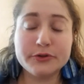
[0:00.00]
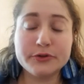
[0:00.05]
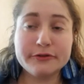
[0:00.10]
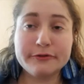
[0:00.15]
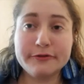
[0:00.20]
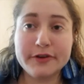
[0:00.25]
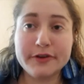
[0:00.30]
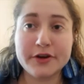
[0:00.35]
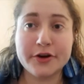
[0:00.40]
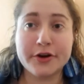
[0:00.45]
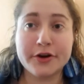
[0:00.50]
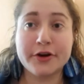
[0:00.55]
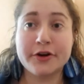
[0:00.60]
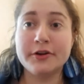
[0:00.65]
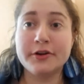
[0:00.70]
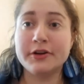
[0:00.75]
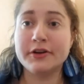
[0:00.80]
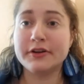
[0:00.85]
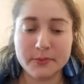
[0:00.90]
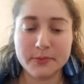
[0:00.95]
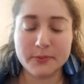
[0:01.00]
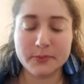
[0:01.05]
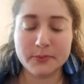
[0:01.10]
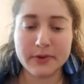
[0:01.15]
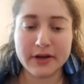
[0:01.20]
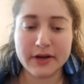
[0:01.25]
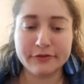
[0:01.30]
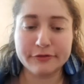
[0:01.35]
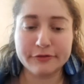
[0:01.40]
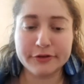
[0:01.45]
fear.
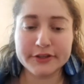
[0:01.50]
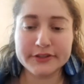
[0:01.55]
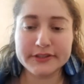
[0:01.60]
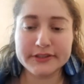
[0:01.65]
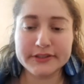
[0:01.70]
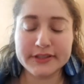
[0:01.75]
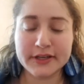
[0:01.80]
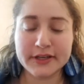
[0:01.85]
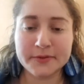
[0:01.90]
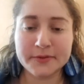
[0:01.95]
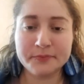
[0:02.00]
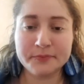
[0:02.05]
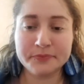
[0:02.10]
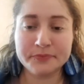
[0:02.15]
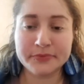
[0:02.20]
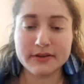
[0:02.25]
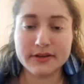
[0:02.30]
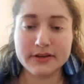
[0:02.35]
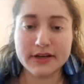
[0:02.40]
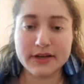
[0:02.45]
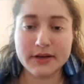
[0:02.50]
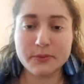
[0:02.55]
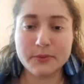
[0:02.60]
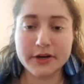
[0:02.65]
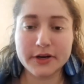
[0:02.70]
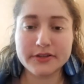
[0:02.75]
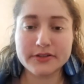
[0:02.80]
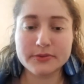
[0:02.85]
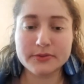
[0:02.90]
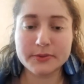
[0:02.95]
At first, I
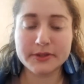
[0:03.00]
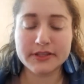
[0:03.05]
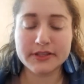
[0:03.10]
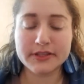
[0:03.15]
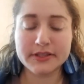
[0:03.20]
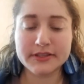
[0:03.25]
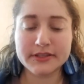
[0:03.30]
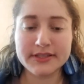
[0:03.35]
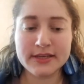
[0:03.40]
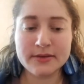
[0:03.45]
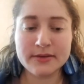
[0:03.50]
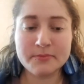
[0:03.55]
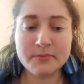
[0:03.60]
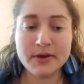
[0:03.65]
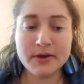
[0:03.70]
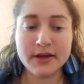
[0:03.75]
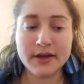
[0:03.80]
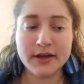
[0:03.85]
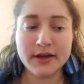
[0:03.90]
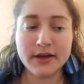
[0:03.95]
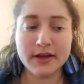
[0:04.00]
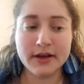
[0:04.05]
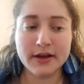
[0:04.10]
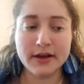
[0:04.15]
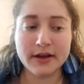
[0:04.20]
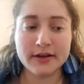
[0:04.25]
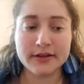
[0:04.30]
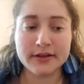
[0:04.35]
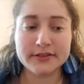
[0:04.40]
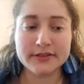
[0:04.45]
worked with the team
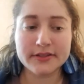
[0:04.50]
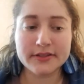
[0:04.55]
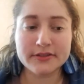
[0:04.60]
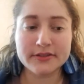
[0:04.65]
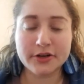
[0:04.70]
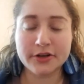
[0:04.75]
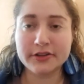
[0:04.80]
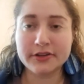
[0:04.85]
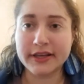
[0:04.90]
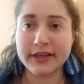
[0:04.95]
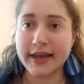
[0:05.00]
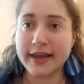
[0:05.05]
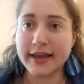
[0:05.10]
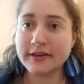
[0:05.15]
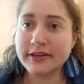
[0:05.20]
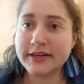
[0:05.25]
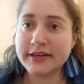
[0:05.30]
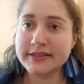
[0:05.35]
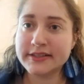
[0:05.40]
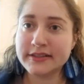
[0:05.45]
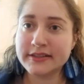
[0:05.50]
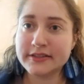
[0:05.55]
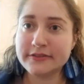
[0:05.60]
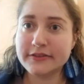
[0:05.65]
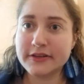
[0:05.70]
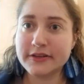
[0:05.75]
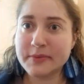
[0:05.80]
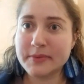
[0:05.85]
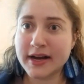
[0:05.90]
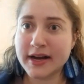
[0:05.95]
to start like analyzing this
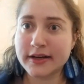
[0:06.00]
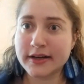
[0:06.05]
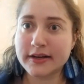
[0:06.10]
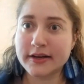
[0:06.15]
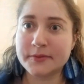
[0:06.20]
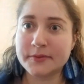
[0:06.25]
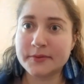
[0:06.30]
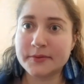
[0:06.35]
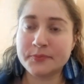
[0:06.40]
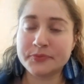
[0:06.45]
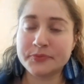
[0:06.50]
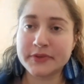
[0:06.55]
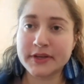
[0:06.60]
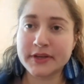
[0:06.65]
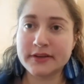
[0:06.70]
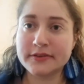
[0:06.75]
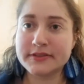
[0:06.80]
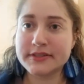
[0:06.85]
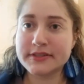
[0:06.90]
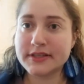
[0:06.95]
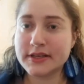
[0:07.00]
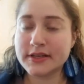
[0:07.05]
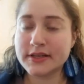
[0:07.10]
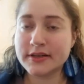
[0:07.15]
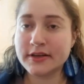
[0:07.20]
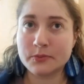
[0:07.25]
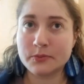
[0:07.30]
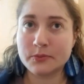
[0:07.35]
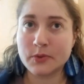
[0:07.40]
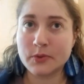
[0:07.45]
feedback, kind of
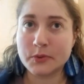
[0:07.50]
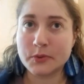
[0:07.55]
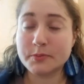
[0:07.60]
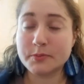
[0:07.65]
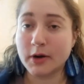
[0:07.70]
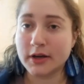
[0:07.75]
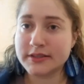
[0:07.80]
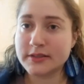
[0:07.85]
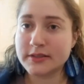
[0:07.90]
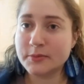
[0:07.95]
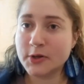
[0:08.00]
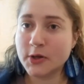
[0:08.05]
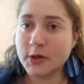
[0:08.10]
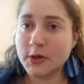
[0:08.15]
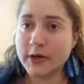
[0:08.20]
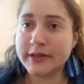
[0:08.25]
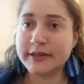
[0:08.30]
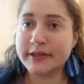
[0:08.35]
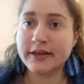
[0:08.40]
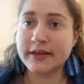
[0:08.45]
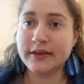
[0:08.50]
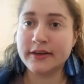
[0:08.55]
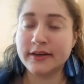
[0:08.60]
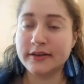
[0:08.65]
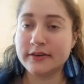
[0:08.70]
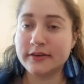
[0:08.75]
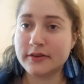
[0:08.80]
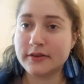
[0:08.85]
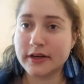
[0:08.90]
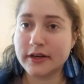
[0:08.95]
see what was possible, and then
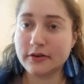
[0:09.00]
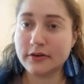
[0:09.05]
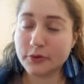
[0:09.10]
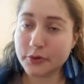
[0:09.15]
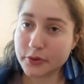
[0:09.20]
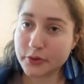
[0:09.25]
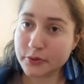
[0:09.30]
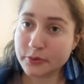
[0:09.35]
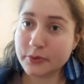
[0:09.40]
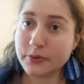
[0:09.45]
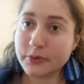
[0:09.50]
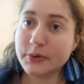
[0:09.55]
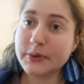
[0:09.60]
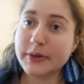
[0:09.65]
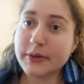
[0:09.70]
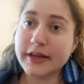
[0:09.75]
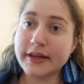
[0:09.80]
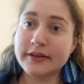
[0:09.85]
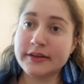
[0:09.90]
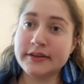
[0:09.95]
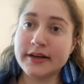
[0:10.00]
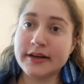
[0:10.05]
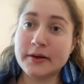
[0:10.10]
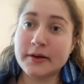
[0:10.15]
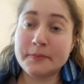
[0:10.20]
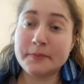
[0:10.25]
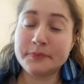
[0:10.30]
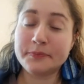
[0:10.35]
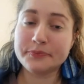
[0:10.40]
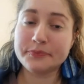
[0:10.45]
it grew.
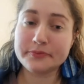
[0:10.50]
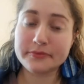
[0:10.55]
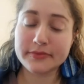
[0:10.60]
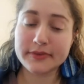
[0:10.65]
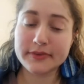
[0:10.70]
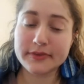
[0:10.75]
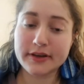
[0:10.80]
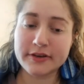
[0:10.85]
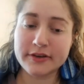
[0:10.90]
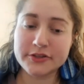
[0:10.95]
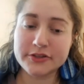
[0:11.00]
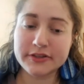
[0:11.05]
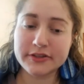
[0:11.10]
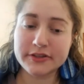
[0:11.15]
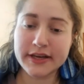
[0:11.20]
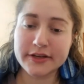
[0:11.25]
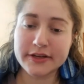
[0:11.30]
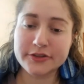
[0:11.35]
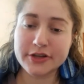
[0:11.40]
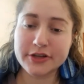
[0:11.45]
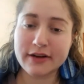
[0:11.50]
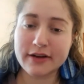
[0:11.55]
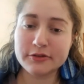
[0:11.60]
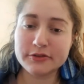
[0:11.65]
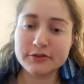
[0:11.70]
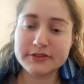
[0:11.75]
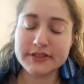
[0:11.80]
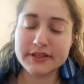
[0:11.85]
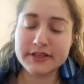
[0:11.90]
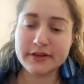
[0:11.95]
And eventually I
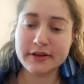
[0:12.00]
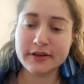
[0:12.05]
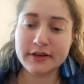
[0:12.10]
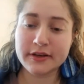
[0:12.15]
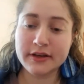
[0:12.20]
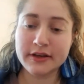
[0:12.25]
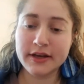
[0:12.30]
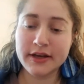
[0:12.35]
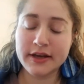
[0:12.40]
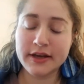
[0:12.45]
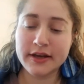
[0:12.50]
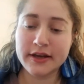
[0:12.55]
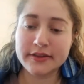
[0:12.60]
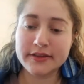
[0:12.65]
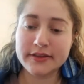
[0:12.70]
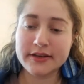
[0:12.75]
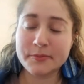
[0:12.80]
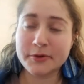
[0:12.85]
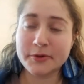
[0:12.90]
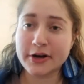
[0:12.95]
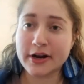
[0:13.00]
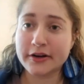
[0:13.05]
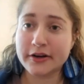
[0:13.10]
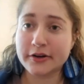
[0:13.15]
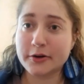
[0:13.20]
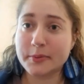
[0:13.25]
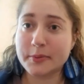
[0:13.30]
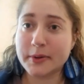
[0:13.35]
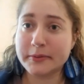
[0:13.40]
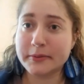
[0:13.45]
traveled to the
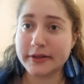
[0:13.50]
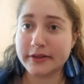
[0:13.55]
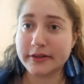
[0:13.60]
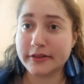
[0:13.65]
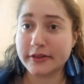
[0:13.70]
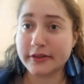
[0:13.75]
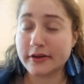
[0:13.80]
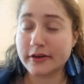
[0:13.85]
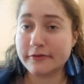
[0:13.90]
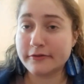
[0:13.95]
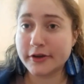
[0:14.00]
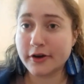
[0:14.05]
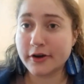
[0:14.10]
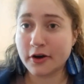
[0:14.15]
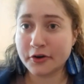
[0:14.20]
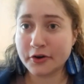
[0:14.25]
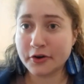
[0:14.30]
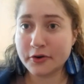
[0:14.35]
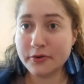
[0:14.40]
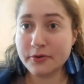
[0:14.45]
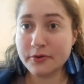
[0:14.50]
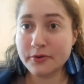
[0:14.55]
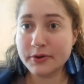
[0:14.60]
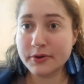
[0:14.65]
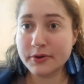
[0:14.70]
Democratic Republic of the Congo,